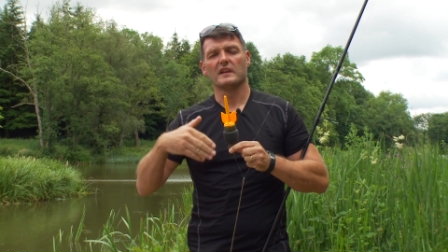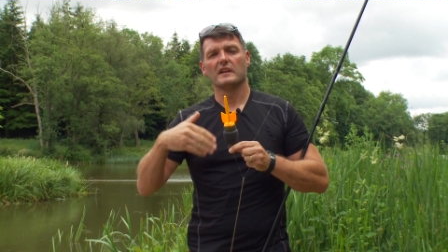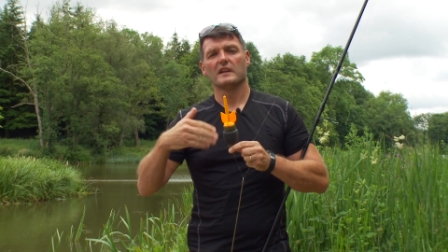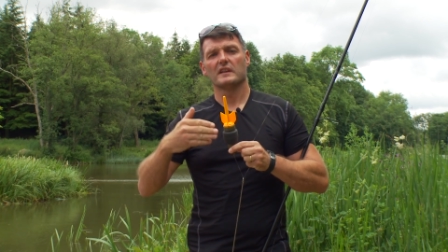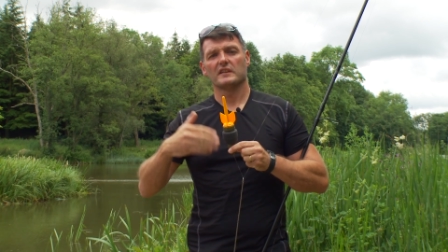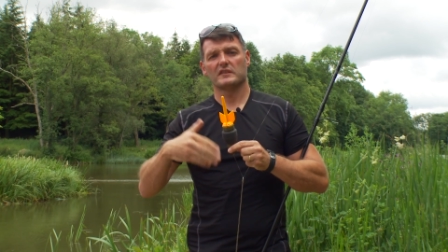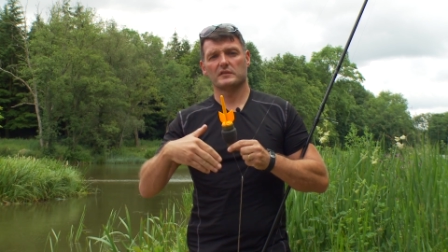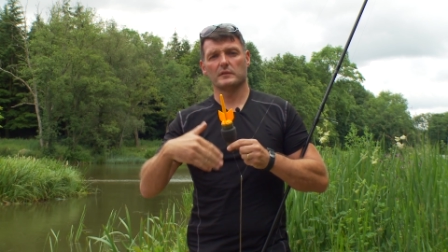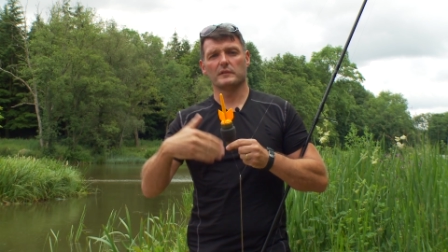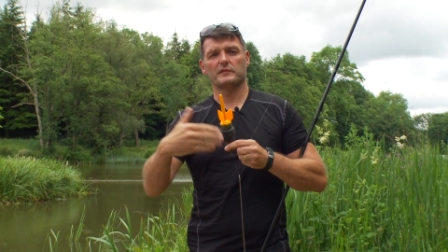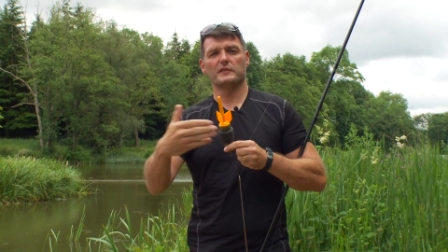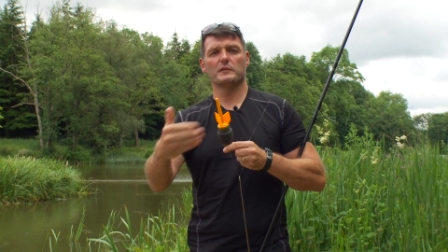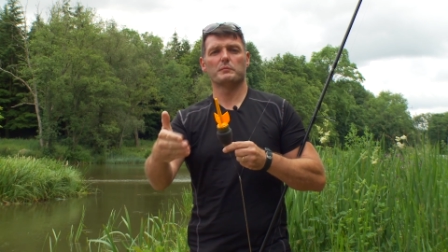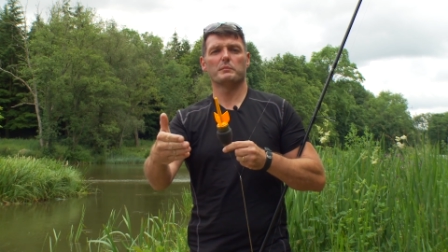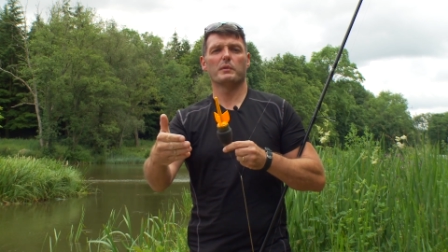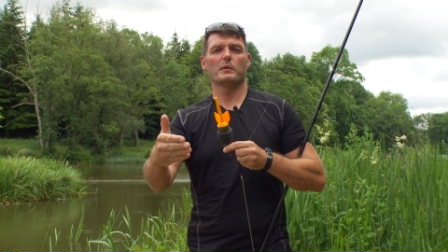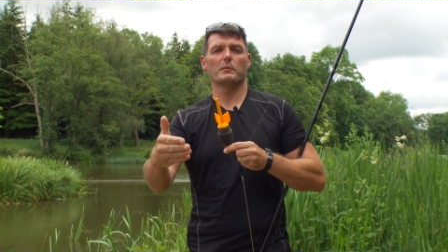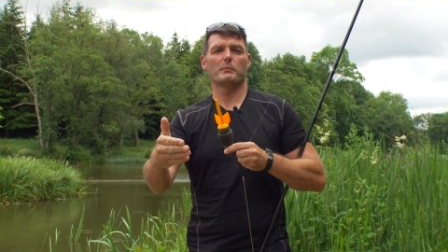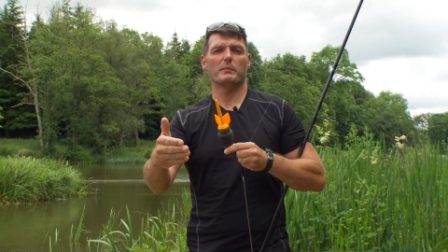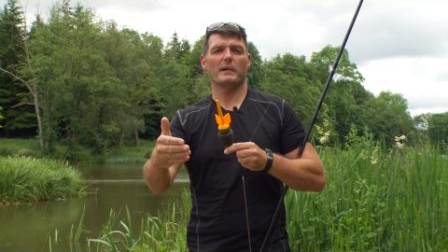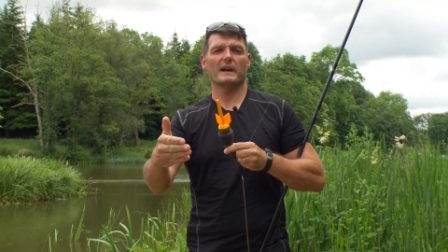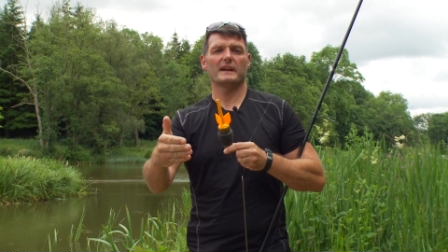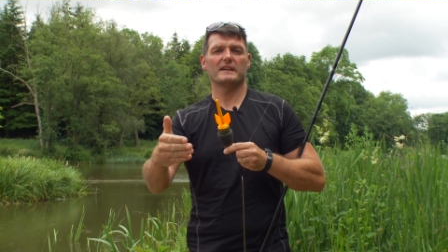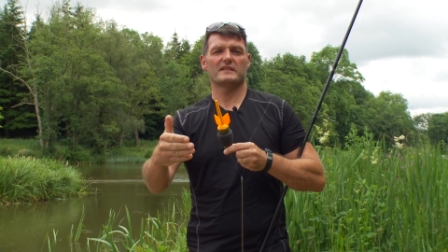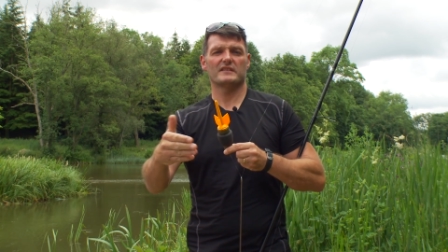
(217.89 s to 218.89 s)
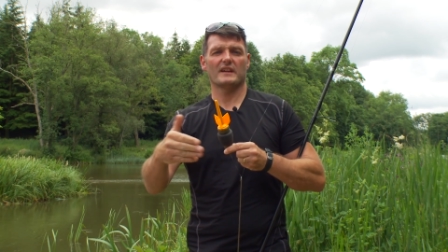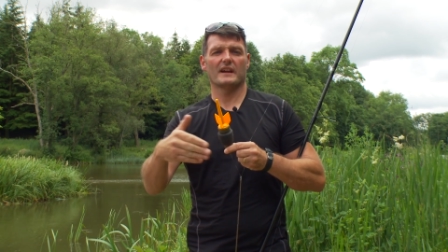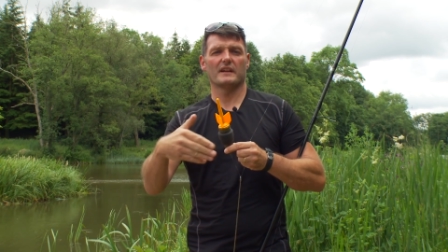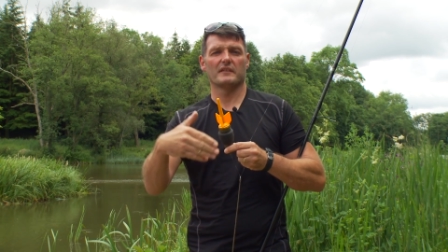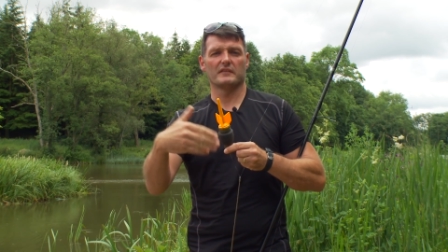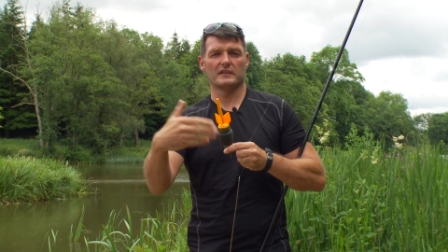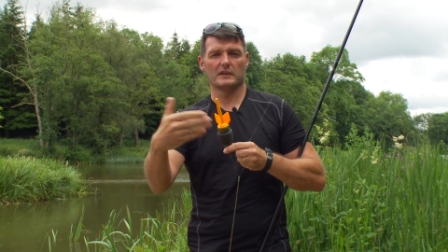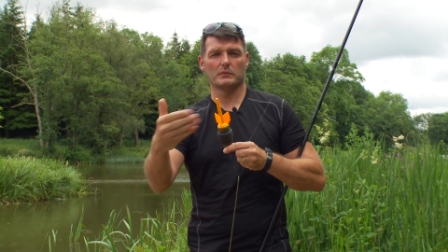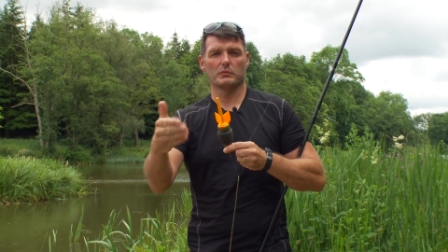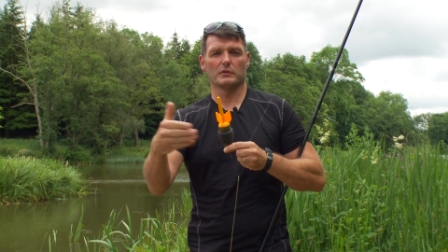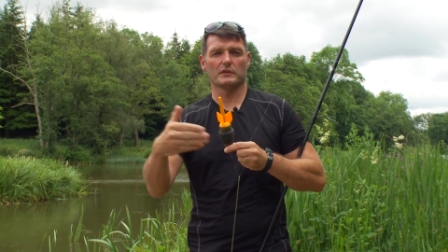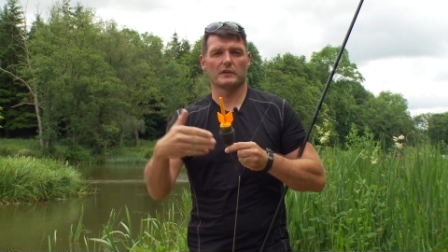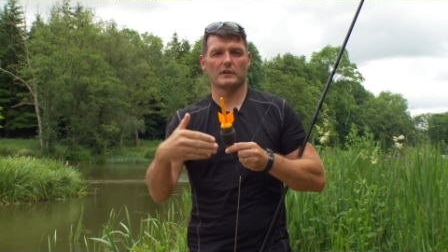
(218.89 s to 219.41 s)
So if you put bait out and
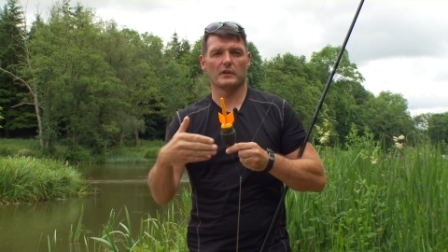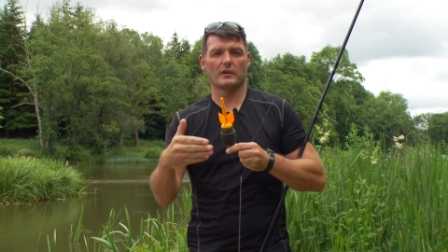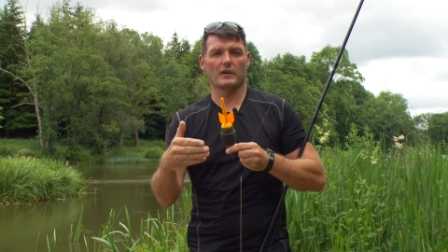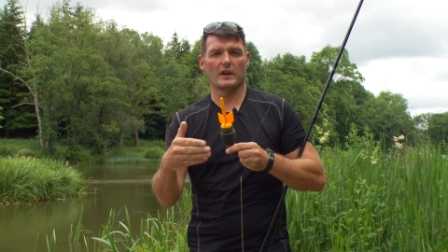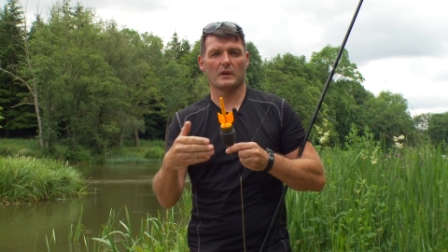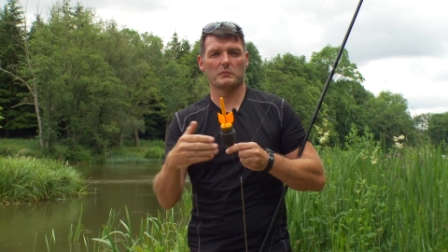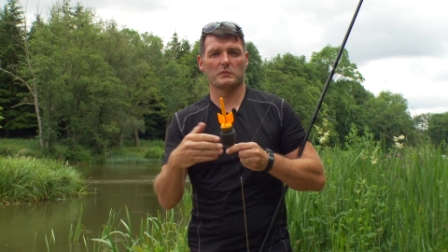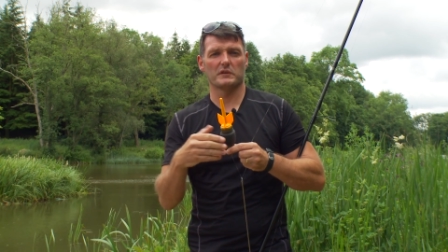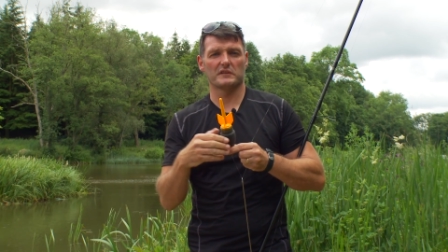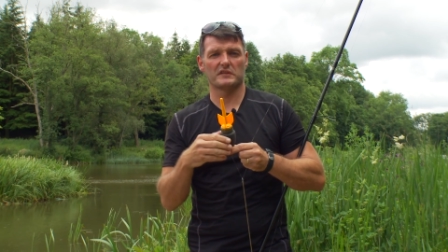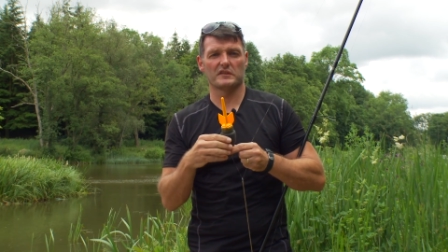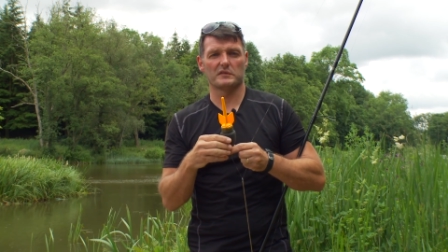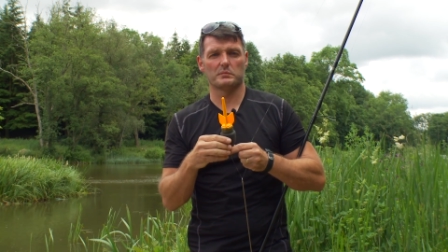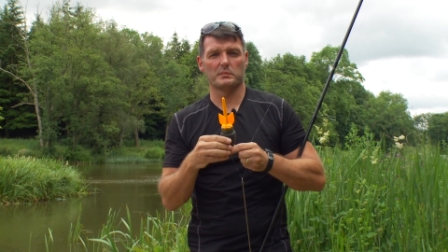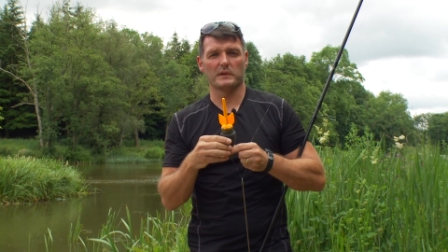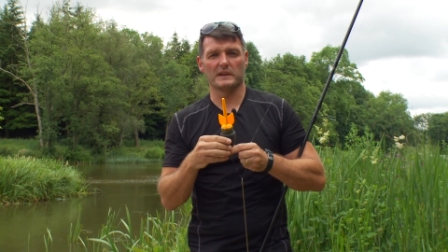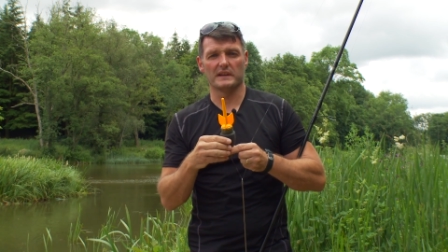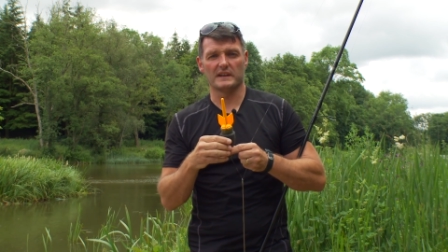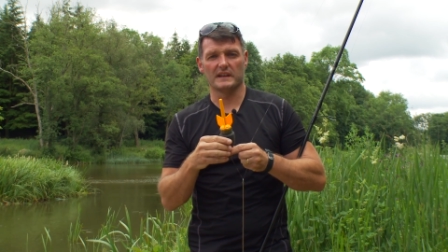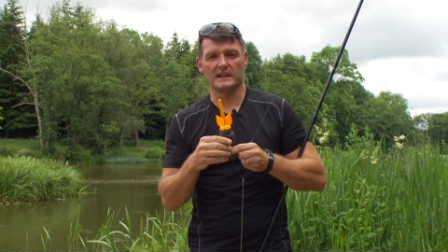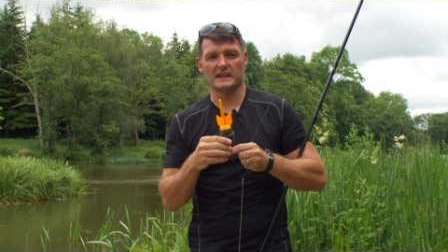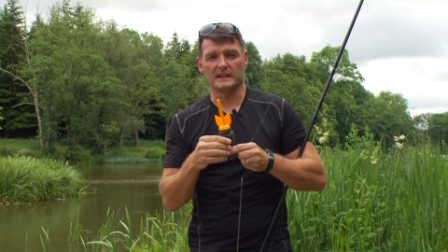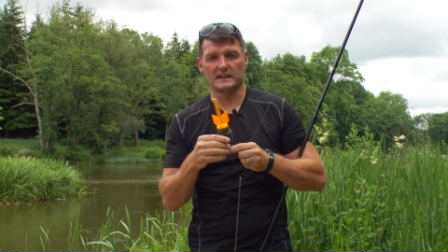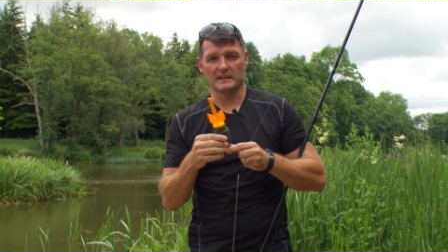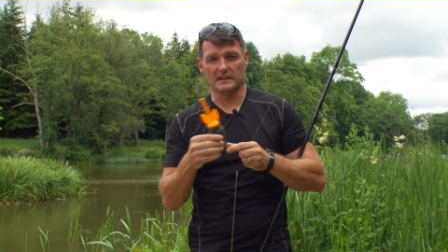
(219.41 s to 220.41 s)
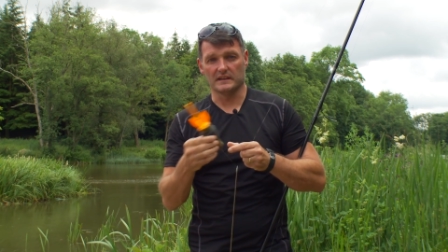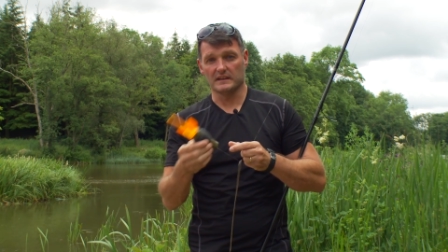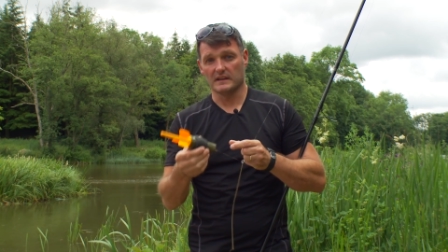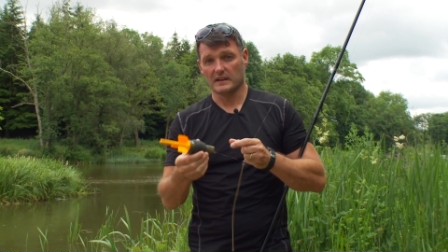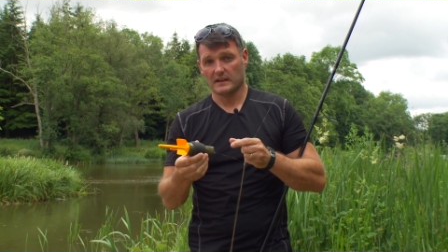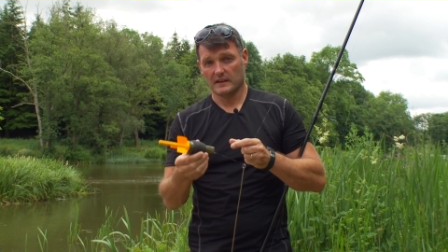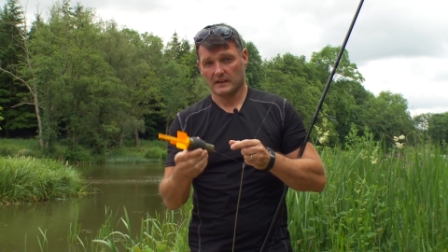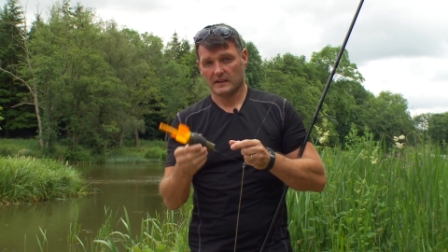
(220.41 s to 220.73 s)
you want to know how much is being eaten,